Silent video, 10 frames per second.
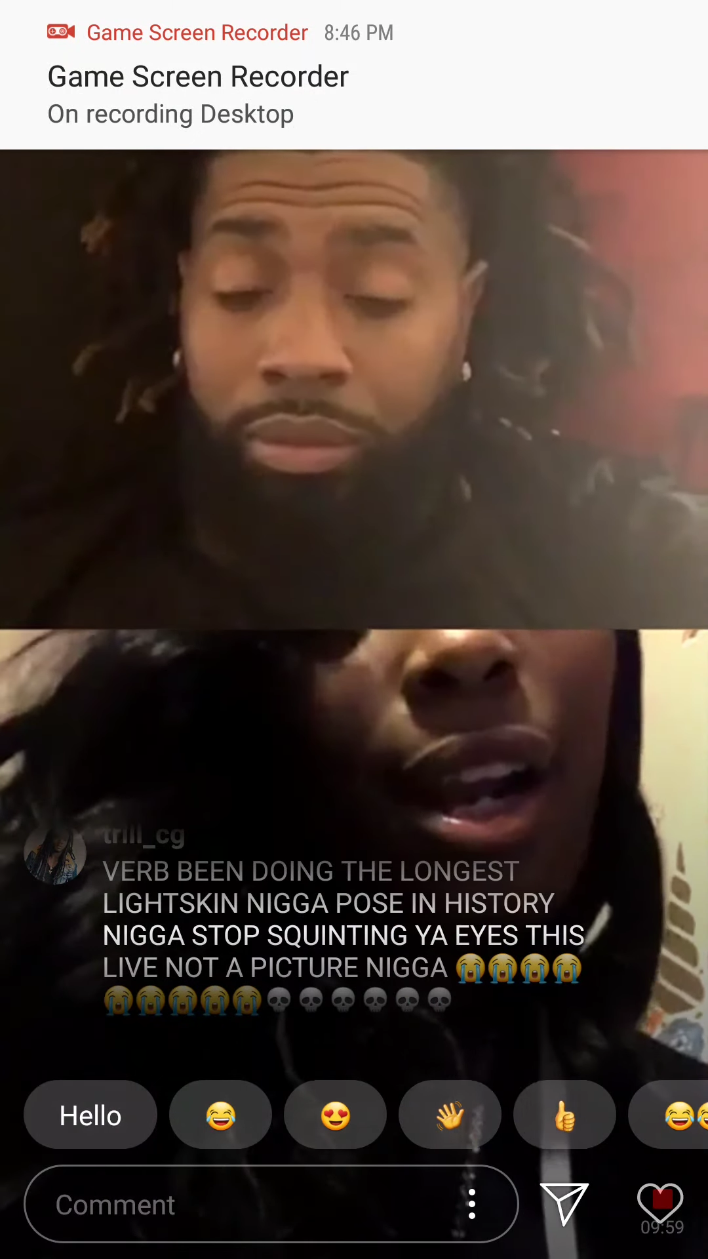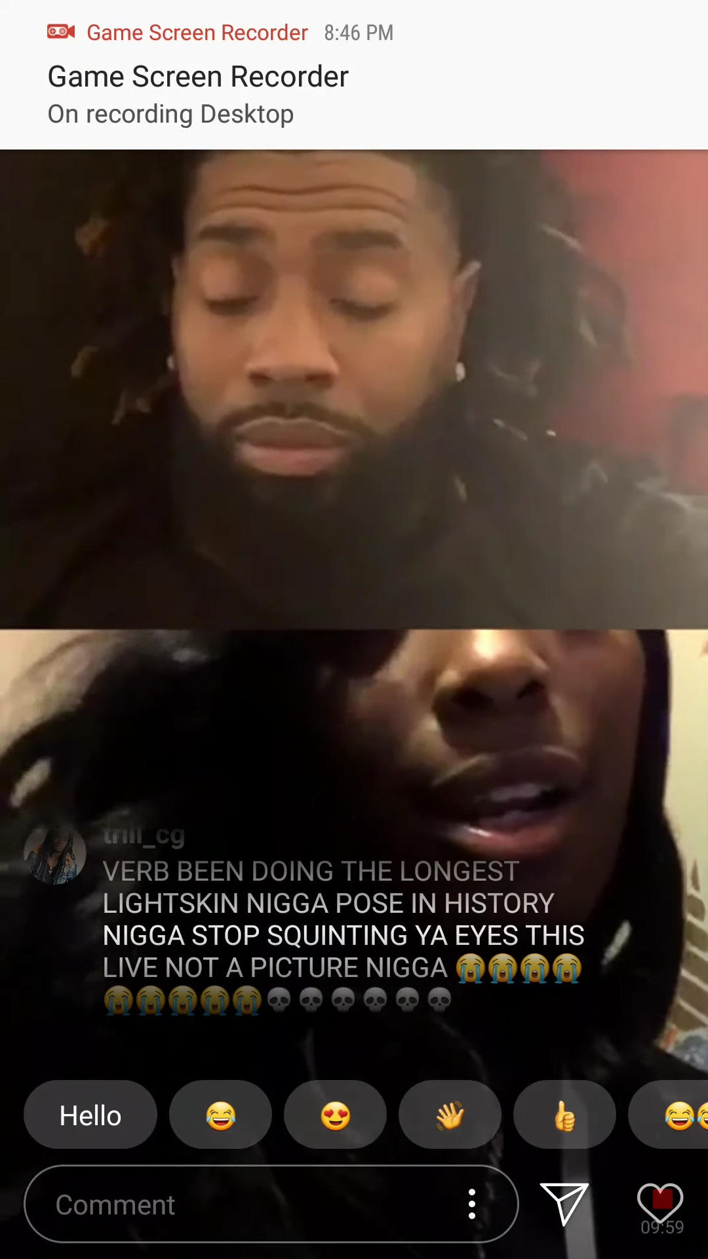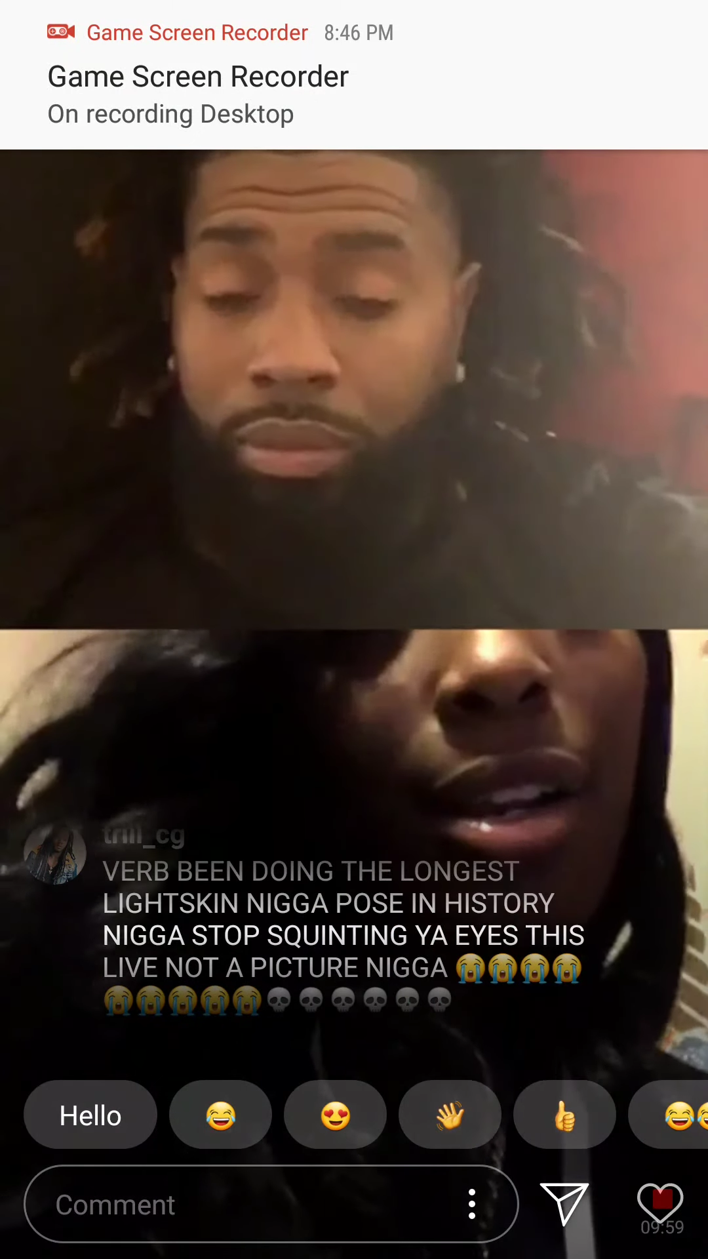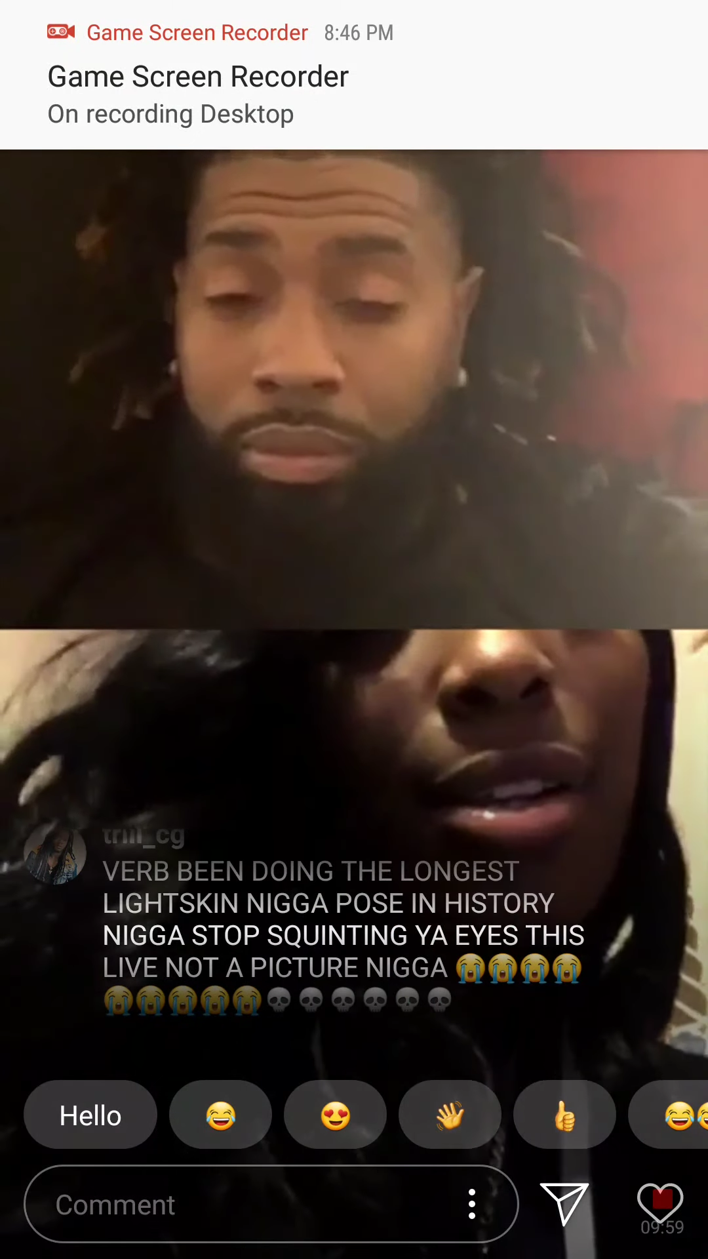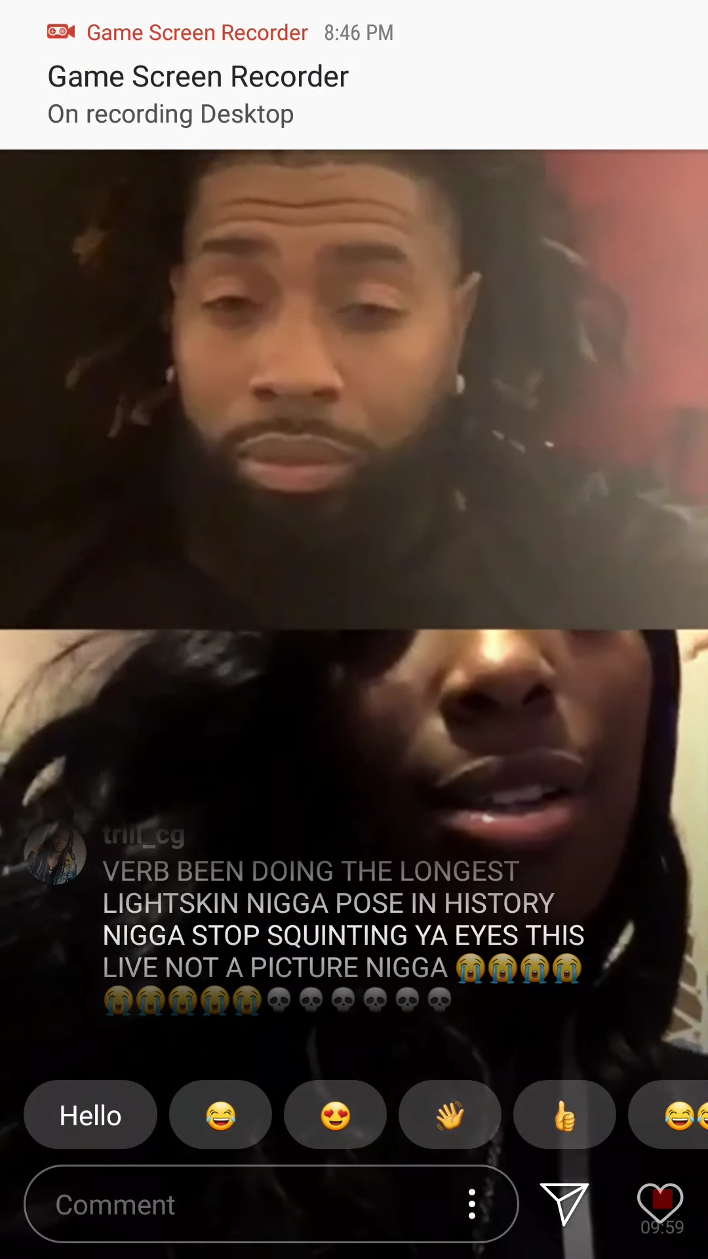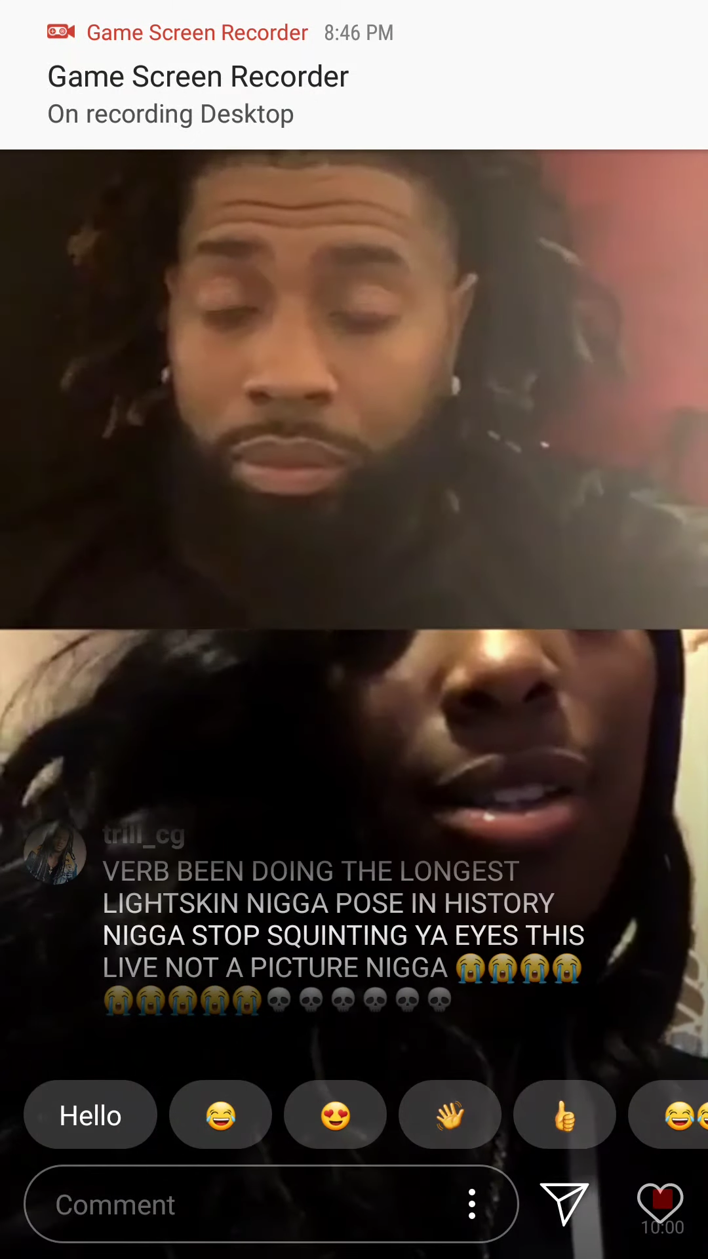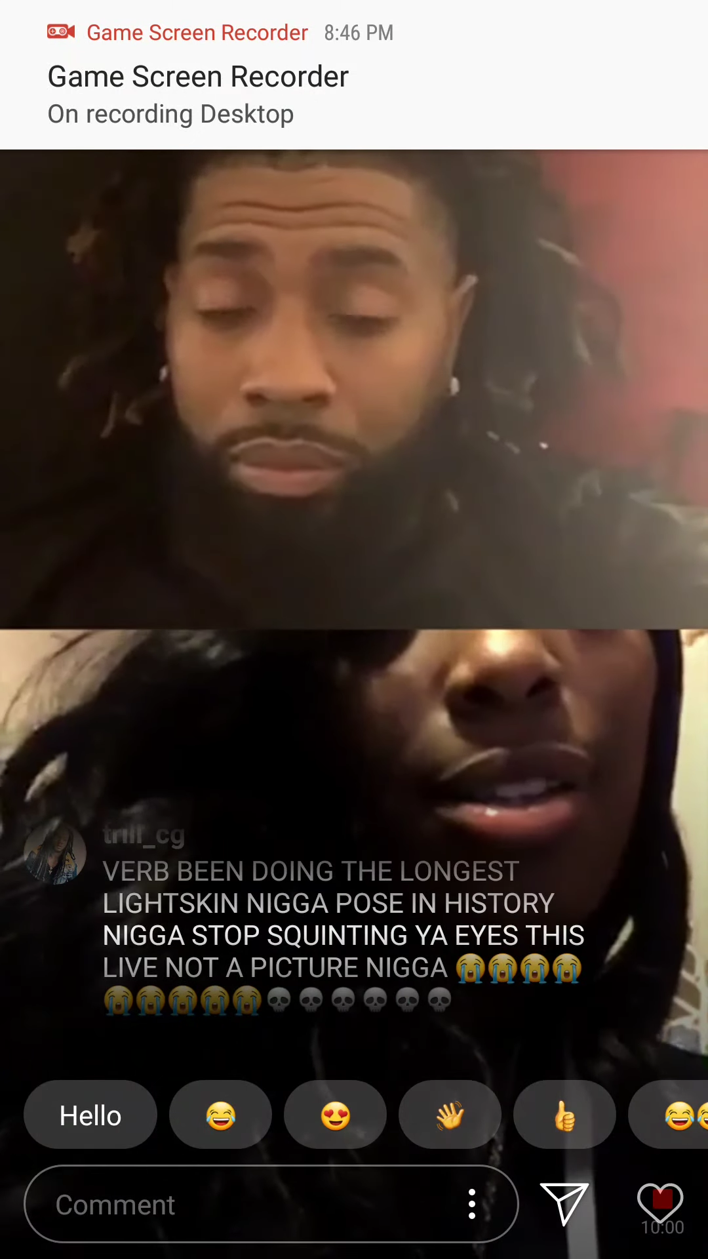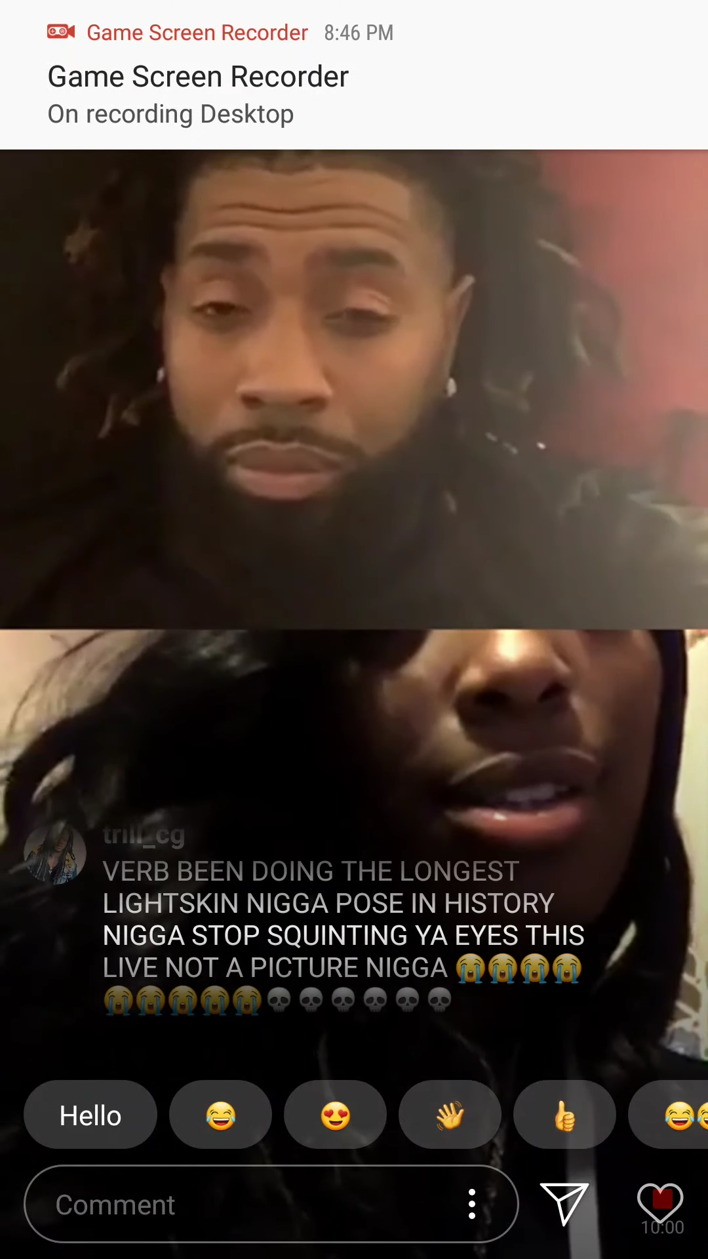nah, nah,